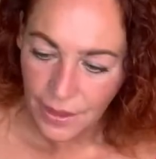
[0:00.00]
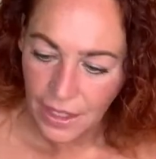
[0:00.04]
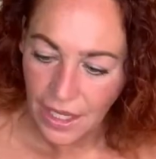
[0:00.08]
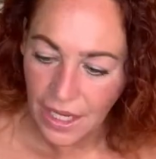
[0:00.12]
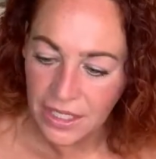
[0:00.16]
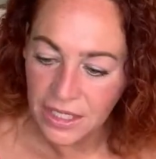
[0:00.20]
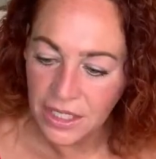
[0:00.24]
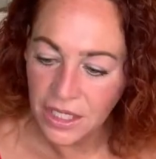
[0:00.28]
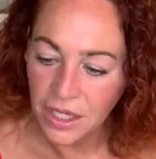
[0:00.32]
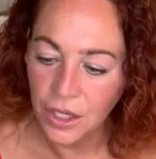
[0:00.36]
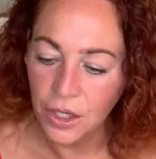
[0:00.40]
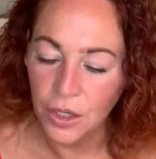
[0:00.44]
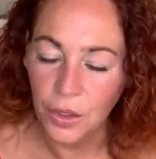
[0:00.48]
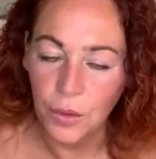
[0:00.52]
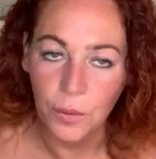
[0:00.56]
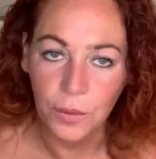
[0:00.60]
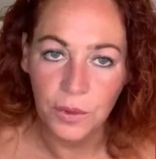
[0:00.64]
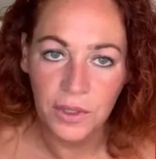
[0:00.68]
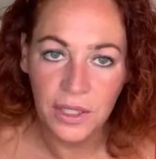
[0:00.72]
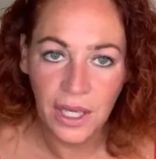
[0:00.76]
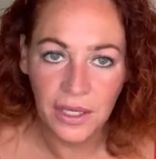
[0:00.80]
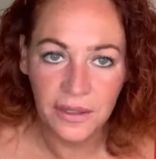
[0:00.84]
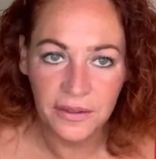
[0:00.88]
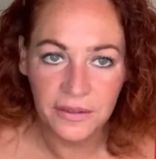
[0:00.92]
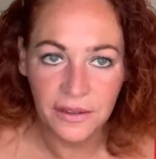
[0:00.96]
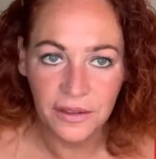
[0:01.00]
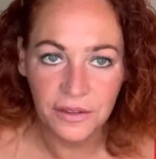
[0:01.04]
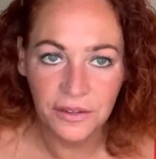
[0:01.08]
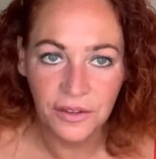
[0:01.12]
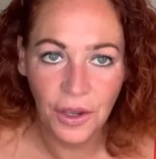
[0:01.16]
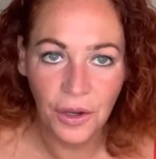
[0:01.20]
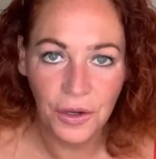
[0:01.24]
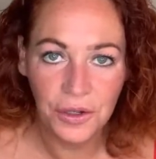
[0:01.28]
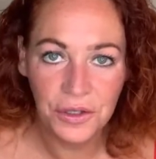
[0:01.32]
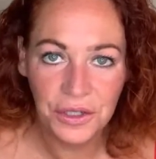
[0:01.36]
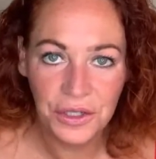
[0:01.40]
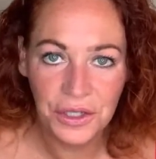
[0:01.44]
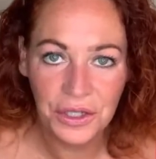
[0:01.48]
anywho, yes,
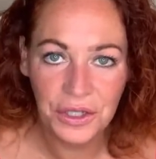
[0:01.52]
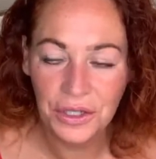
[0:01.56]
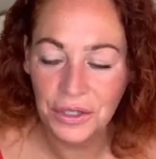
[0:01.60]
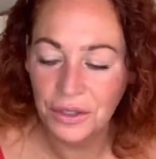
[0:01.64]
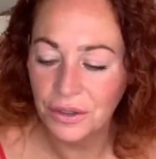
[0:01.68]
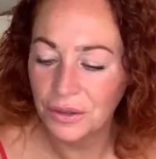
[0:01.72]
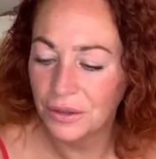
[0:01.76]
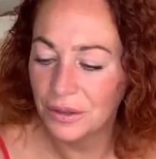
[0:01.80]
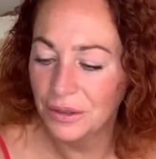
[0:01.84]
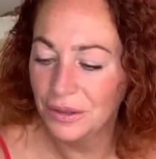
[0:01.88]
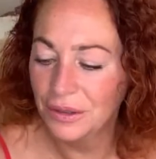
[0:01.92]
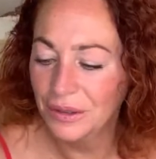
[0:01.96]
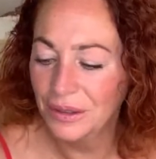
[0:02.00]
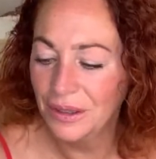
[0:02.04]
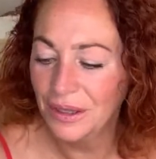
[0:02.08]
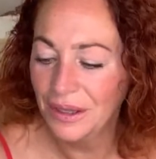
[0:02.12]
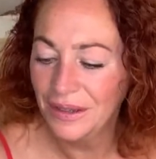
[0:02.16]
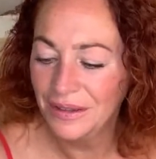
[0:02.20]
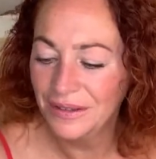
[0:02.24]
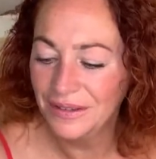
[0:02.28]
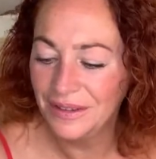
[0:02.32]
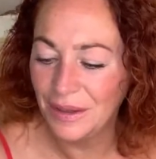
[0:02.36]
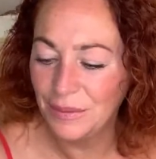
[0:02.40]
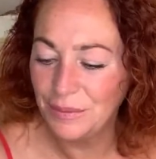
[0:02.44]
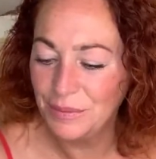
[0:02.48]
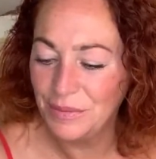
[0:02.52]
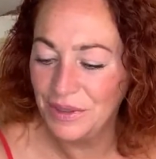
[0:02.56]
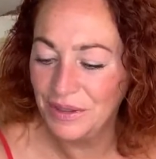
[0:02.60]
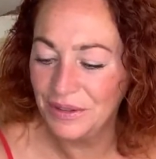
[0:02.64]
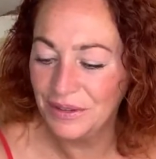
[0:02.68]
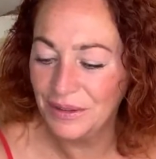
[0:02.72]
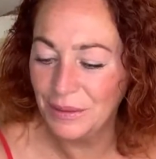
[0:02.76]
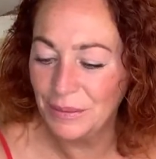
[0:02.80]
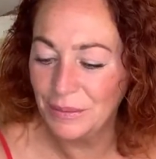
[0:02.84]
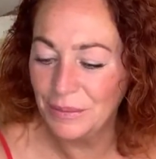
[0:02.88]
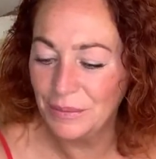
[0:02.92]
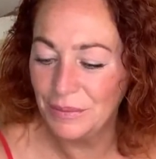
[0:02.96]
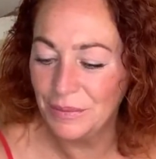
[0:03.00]
Tony sent me
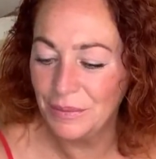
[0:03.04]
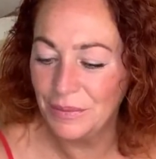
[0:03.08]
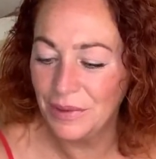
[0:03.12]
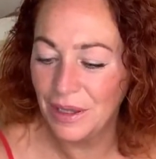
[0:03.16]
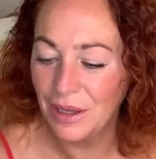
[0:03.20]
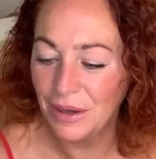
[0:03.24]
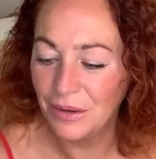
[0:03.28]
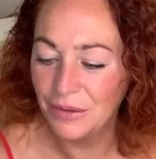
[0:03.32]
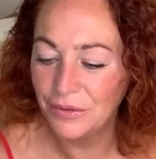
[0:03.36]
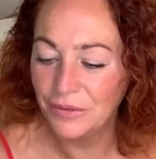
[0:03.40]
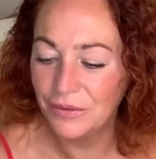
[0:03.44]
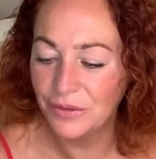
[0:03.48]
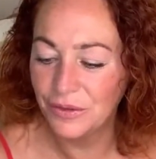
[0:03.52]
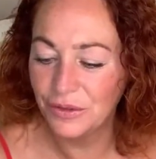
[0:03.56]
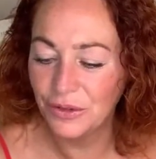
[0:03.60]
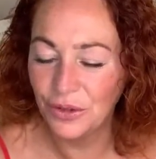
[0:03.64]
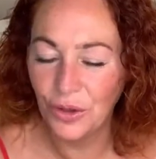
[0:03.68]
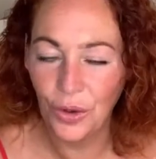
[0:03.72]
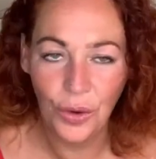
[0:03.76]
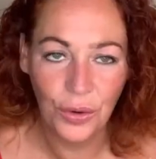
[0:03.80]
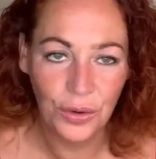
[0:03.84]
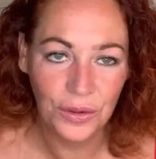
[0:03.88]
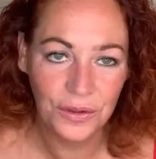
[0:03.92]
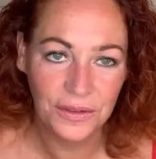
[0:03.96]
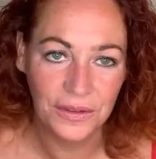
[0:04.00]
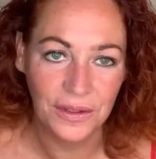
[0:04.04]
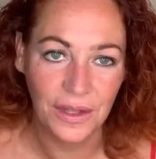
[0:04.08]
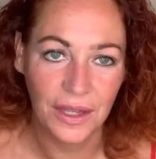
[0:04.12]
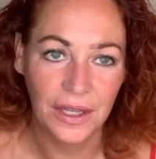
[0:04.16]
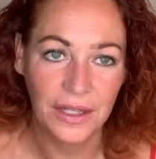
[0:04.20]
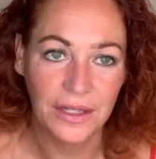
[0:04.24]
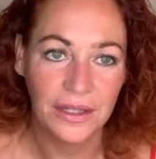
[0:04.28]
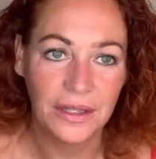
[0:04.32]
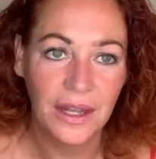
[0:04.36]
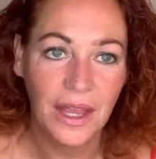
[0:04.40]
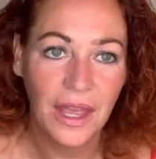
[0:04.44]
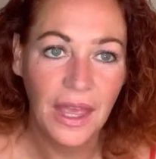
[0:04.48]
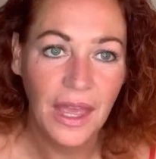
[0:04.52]
some Love
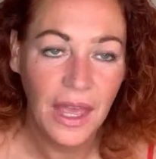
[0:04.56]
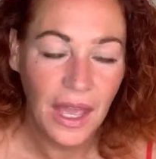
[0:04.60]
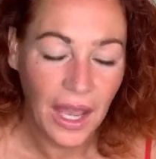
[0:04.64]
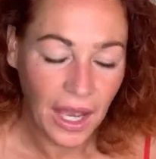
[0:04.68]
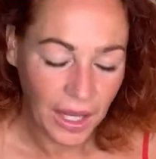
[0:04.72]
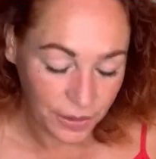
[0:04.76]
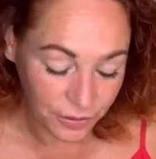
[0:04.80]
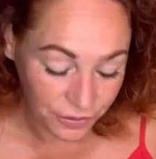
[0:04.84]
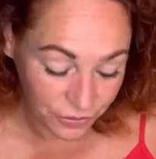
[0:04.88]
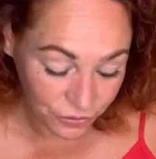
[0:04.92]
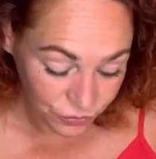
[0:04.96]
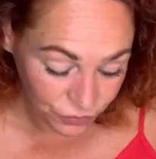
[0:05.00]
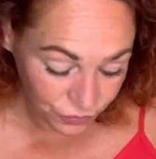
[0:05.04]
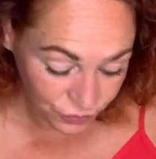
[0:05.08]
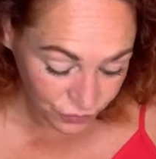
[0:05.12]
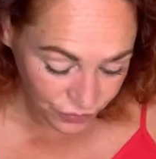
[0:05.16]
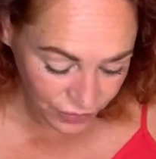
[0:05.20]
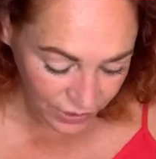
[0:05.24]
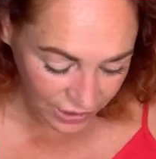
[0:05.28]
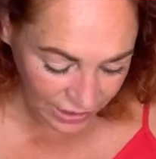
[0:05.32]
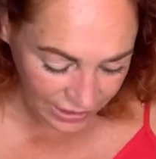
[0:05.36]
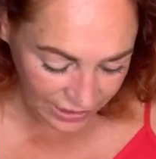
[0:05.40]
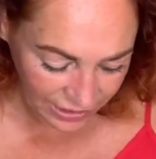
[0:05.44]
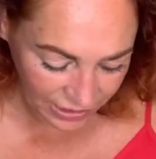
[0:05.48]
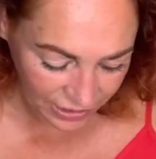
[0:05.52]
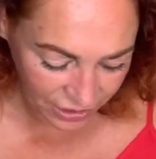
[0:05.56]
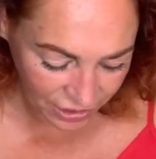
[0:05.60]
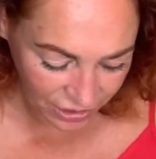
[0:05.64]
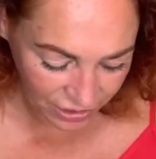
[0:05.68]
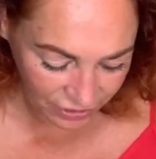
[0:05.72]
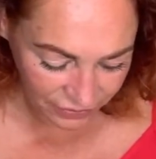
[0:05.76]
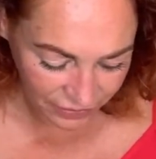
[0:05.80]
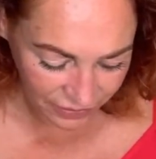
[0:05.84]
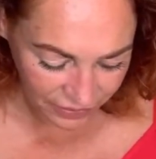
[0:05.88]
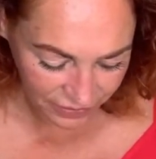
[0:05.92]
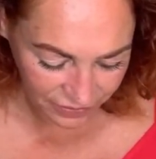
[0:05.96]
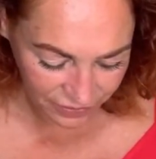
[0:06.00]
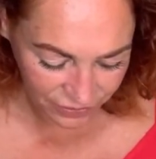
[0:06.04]
Toxin, and I was really
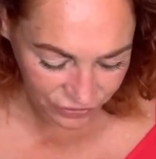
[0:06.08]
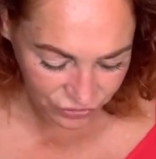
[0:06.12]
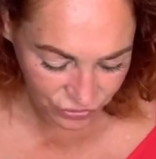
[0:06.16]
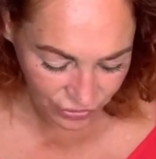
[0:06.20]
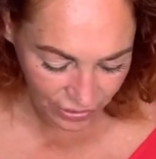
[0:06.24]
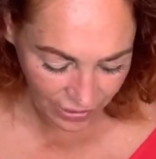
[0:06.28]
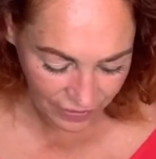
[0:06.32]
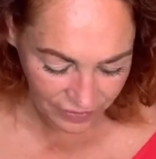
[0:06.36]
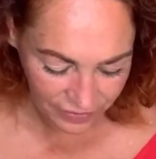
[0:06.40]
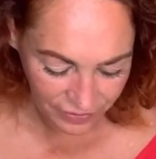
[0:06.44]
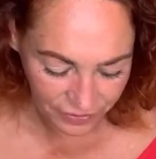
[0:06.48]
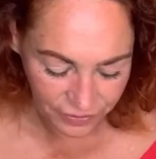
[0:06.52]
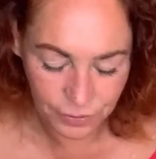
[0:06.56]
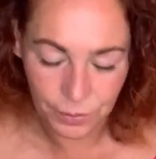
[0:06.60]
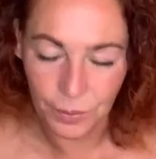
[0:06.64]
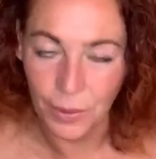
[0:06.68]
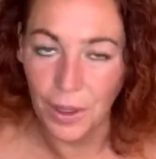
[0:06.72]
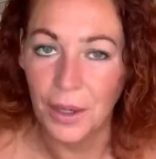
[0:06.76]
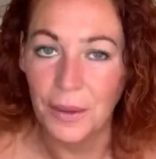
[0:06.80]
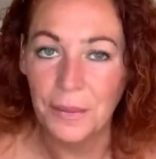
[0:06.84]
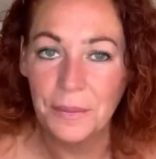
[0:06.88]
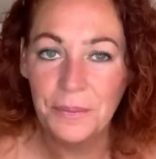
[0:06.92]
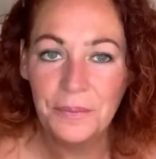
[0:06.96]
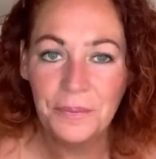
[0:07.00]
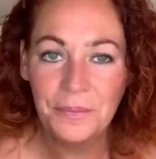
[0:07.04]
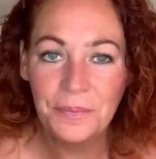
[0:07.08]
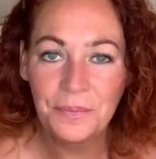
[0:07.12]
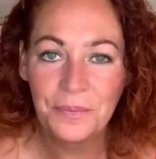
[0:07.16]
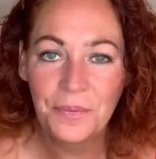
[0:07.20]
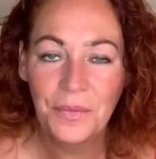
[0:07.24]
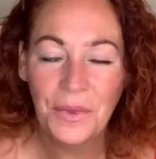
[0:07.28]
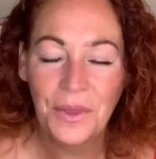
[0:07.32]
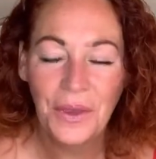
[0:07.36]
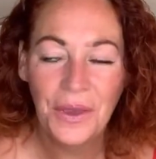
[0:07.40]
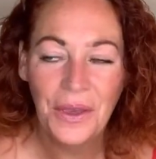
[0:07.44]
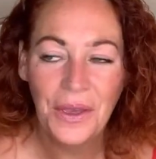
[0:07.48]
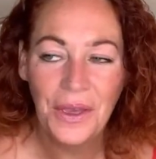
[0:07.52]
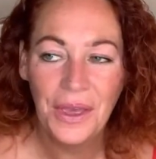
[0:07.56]
curious to try this one,
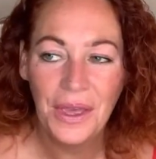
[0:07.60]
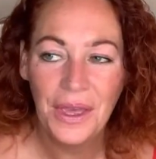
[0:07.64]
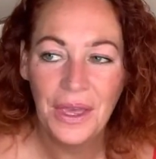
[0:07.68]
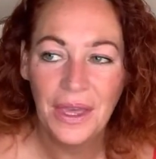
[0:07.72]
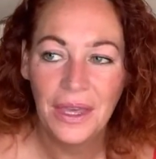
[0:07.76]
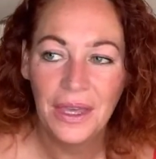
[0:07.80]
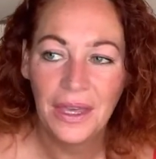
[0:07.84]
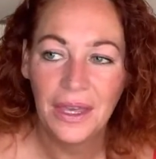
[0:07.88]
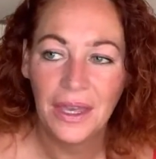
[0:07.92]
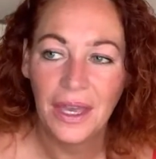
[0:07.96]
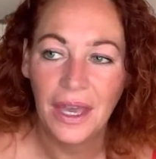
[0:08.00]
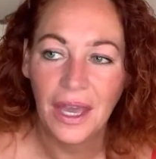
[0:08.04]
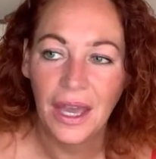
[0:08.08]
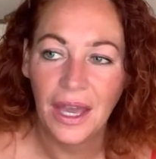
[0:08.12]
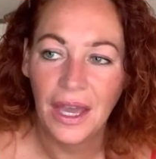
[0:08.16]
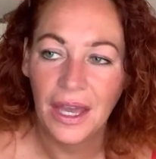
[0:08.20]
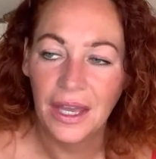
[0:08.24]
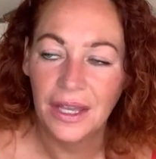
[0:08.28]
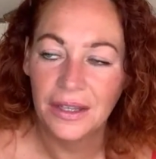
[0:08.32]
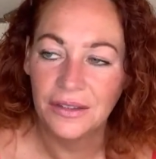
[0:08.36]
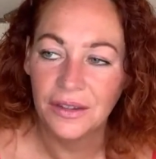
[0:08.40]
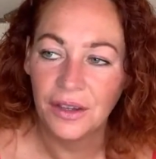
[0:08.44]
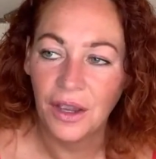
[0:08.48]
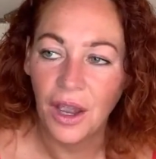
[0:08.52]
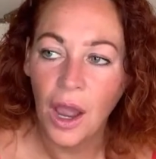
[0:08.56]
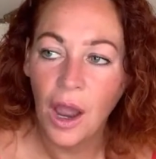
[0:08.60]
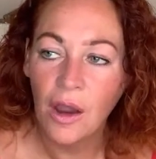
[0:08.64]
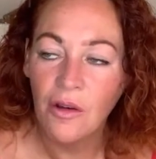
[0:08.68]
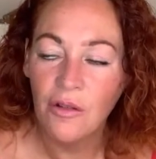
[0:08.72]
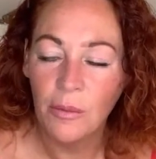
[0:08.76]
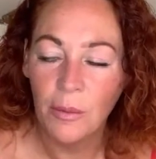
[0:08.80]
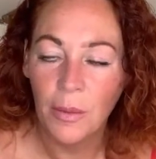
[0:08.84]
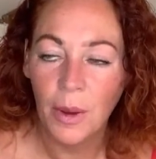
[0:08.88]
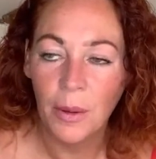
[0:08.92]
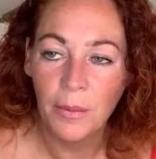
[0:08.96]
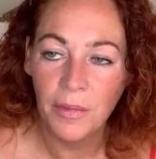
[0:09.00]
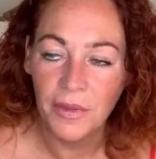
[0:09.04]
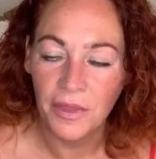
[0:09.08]
and I can't
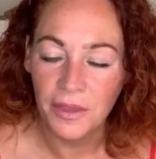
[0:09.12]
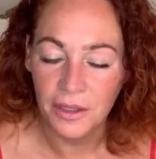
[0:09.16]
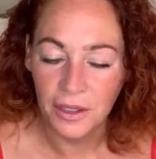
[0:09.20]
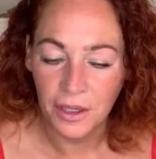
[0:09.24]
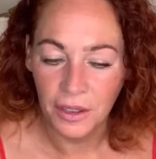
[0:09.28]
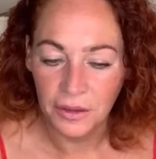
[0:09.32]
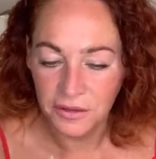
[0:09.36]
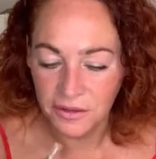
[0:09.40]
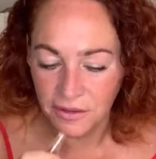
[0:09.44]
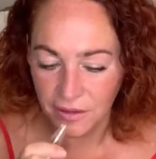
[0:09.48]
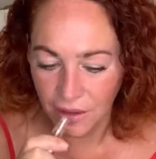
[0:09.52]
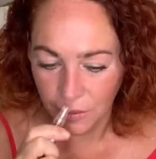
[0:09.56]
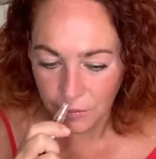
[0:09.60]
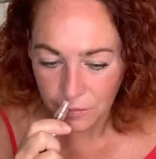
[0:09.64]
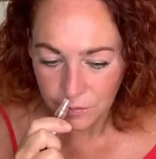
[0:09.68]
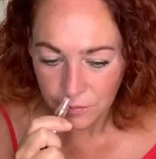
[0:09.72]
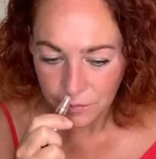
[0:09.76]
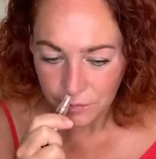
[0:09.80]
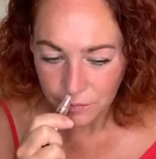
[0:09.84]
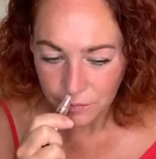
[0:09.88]
remember the notes now,